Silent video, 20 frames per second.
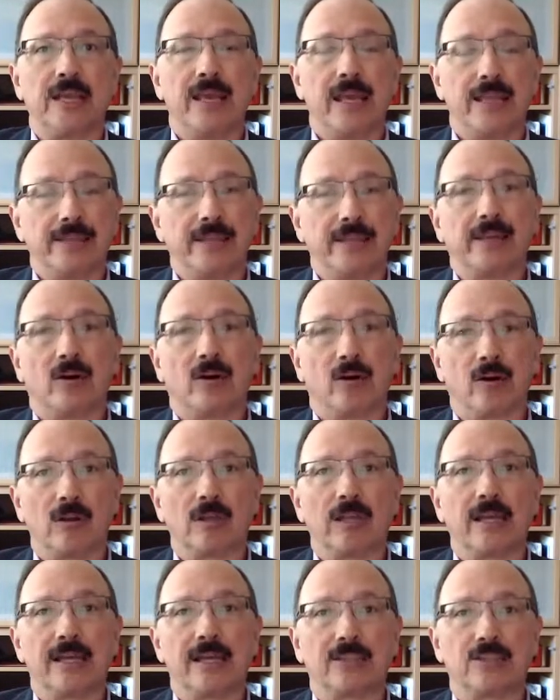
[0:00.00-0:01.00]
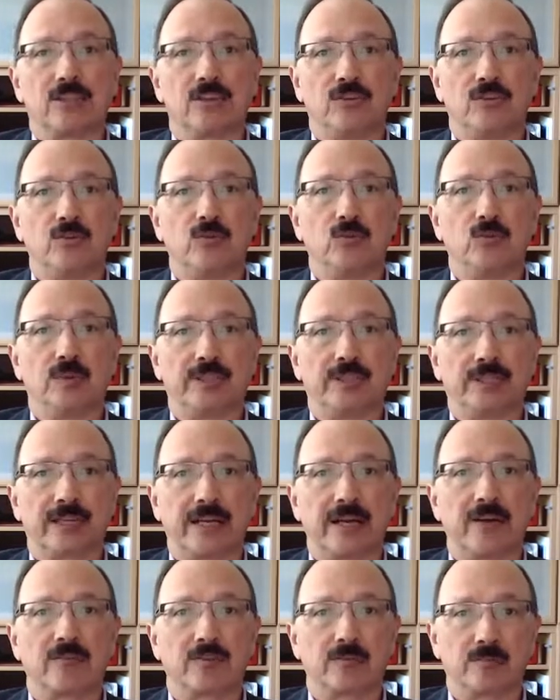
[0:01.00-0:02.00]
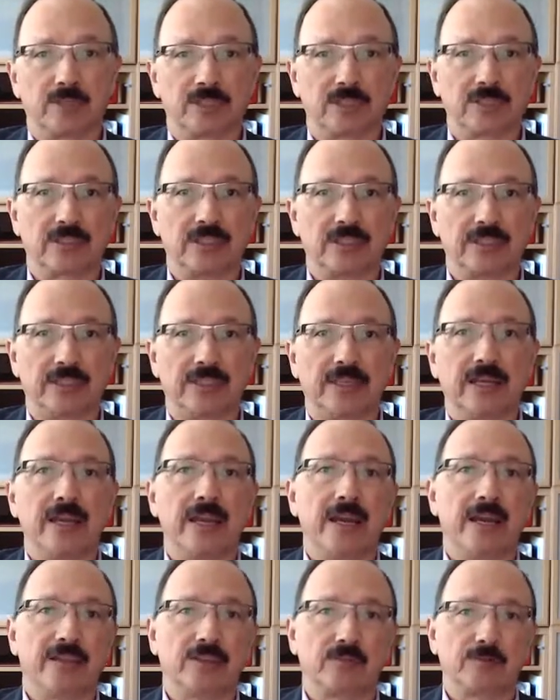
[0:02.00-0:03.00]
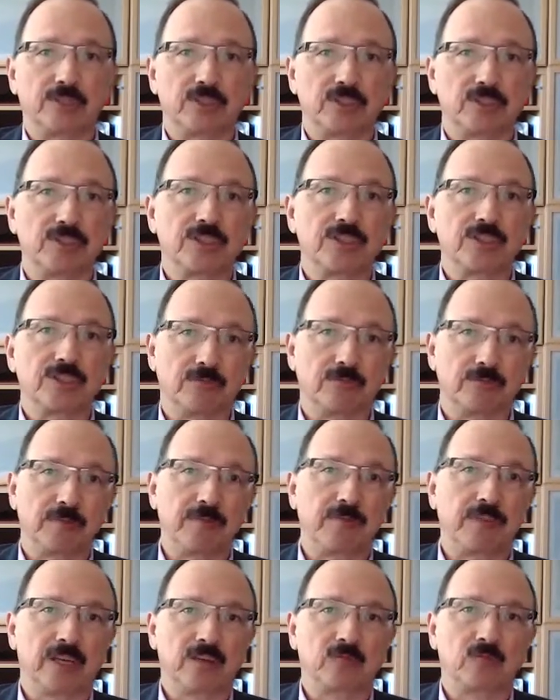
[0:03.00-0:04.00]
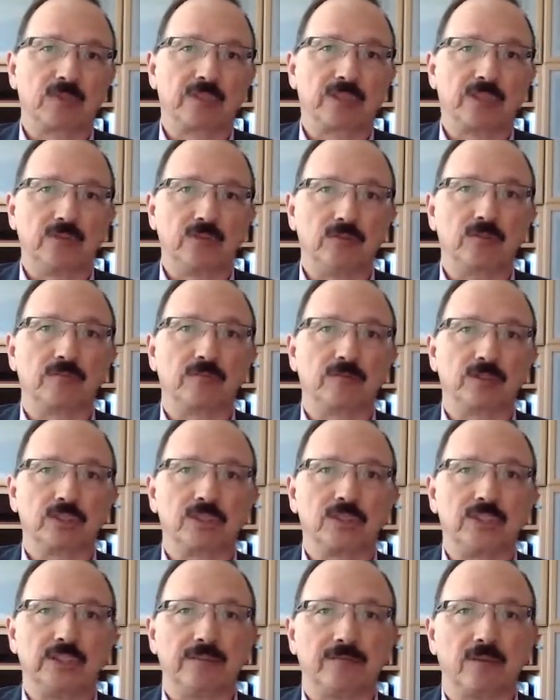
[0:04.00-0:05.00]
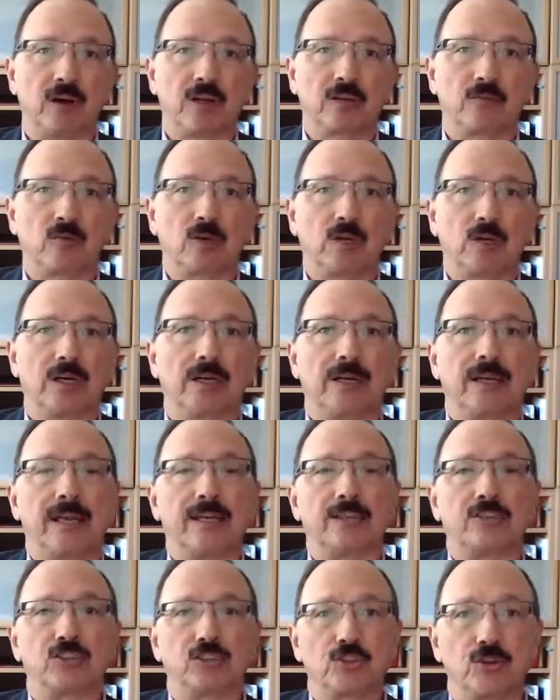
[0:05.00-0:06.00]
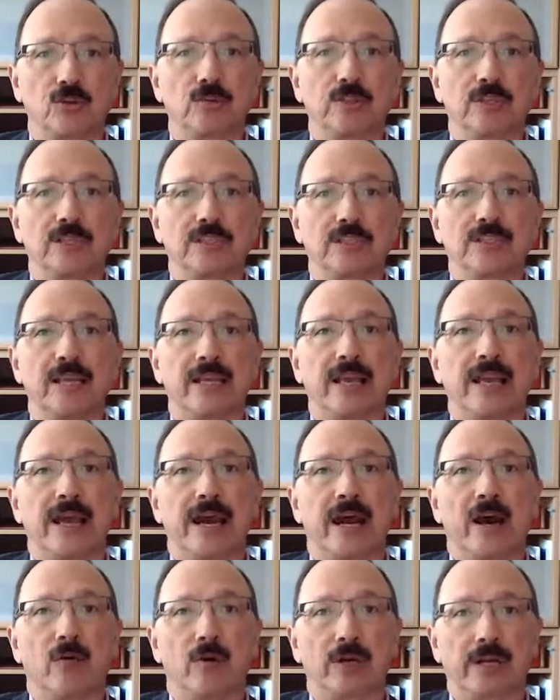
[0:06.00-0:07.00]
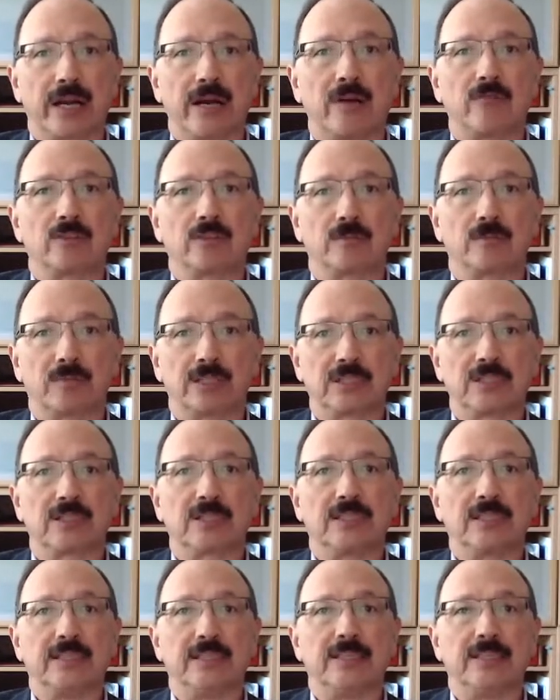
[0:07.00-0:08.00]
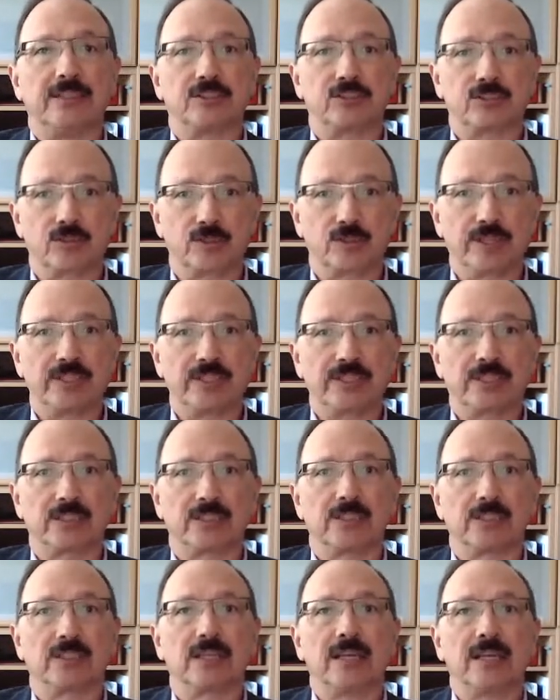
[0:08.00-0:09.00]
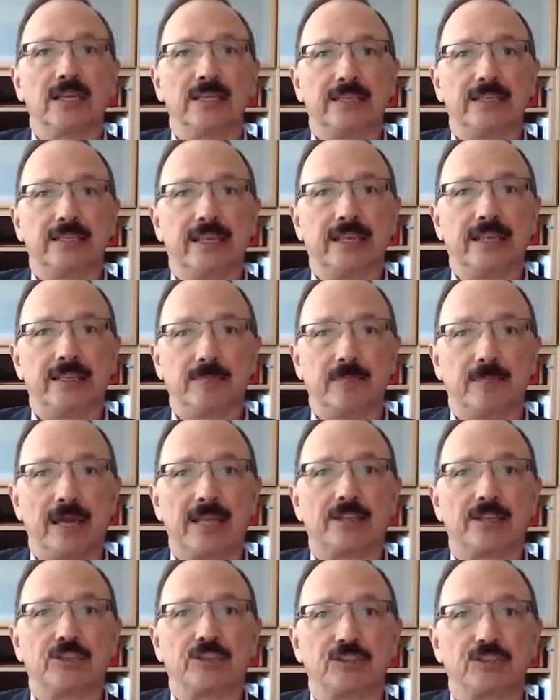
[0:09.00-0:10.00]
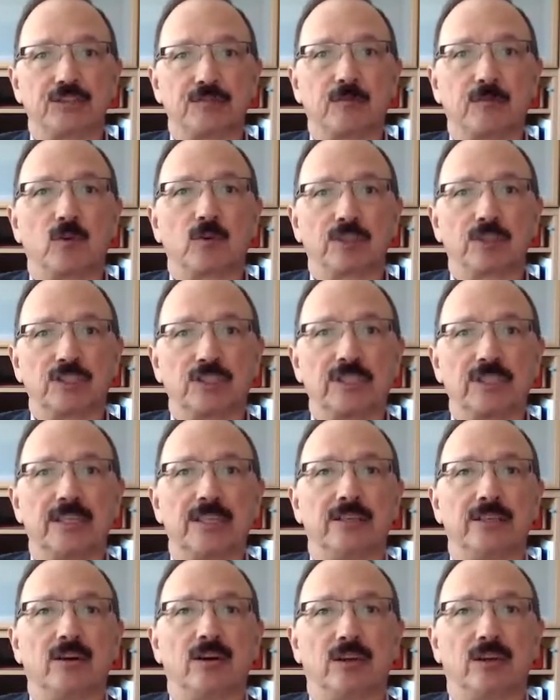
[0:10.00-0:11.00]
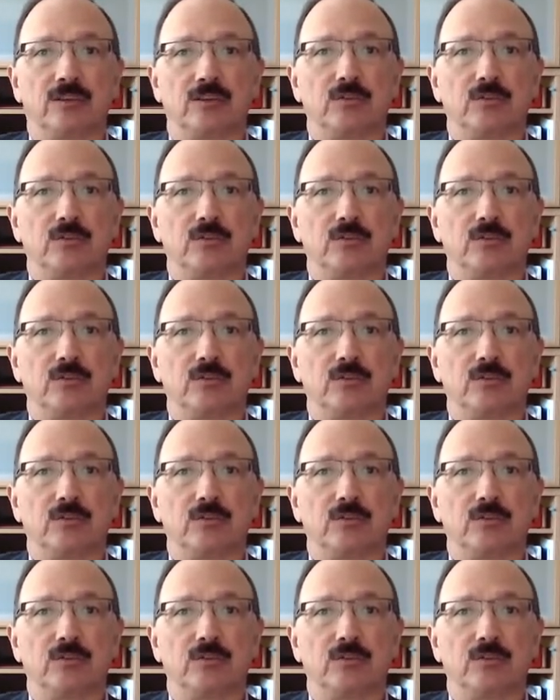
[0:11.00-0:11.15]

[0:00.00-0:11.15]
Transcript: And that all has to do with accountability. The research that we've done with the University of Ottawa has shown us how accountability is critical to getting managers focused in on